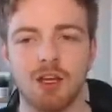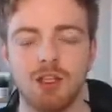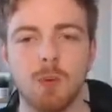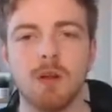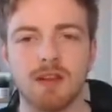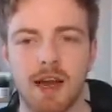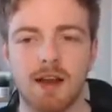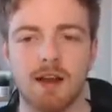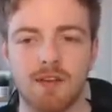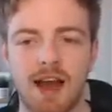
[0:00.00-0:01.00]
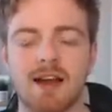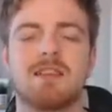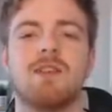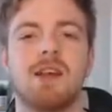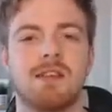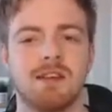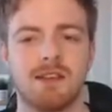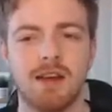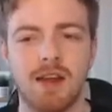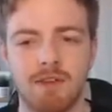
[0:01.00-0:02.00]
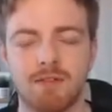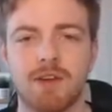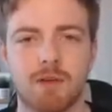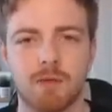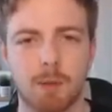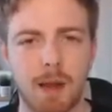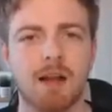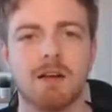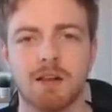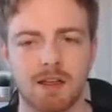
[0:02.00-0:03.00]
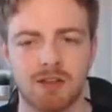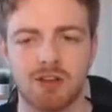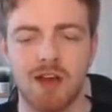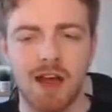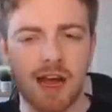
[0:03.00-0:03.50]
you will then have activated an infinite rappel glitch.